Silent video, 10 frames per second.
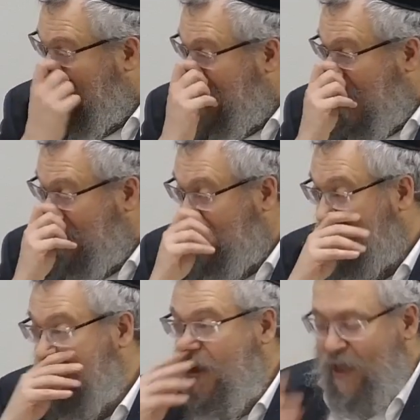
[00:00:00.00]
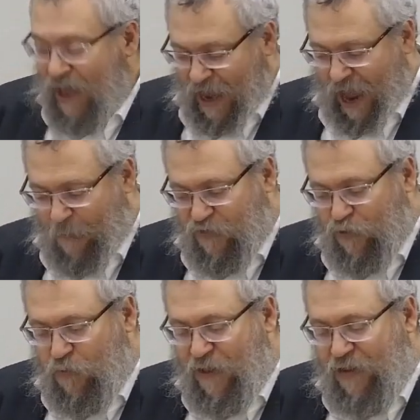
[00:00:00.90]
That's the chiddush of Mashiach,
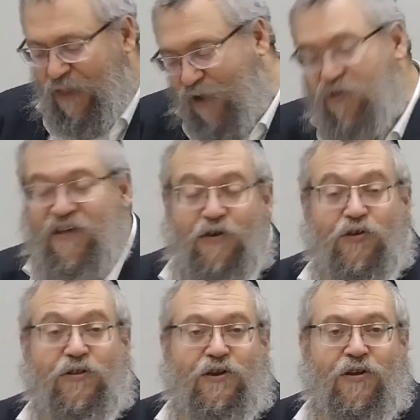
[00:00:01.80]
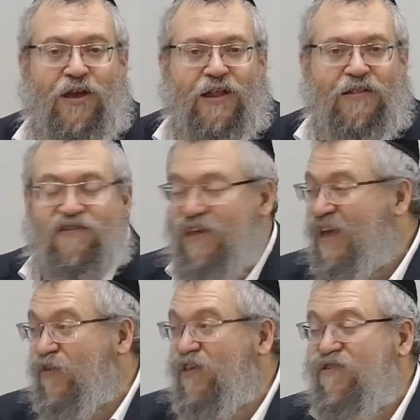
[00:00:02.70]
that the Mayan itself will be
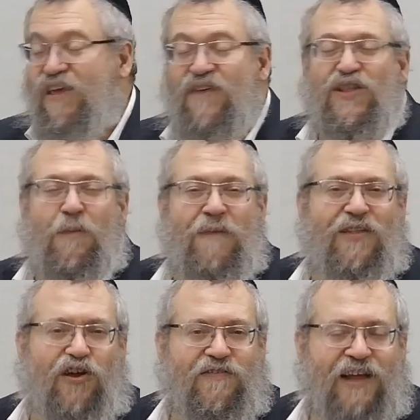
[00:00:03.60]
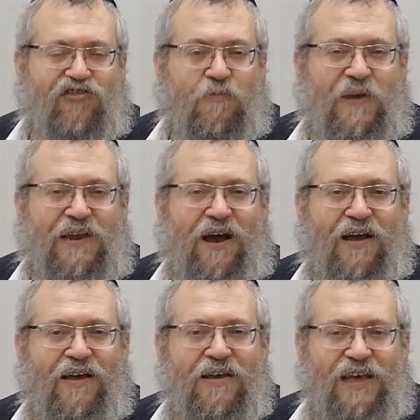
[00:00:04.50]
revealed.
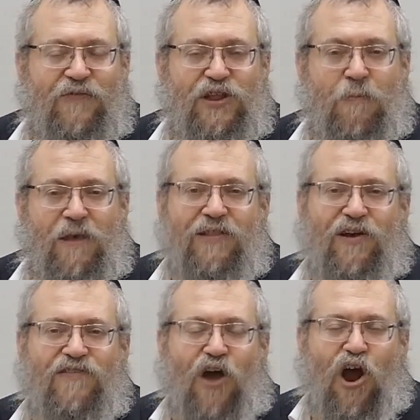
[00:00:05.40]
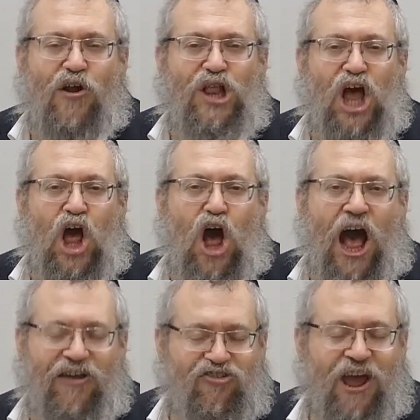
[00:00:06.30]
The essence of the supernal
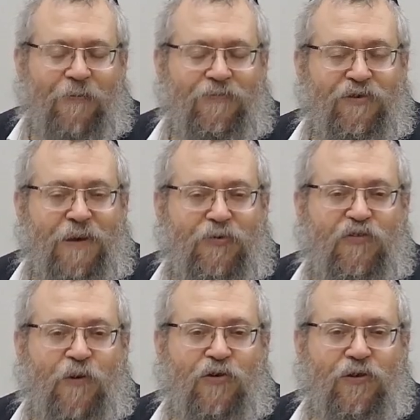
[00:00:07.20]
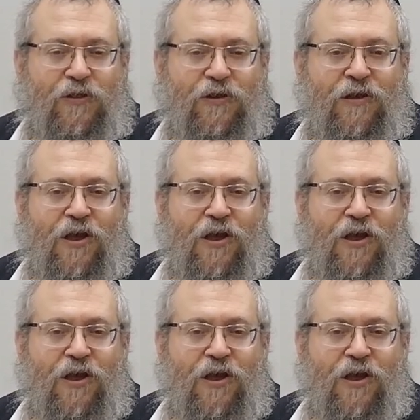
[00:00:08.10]
chachma lamata below.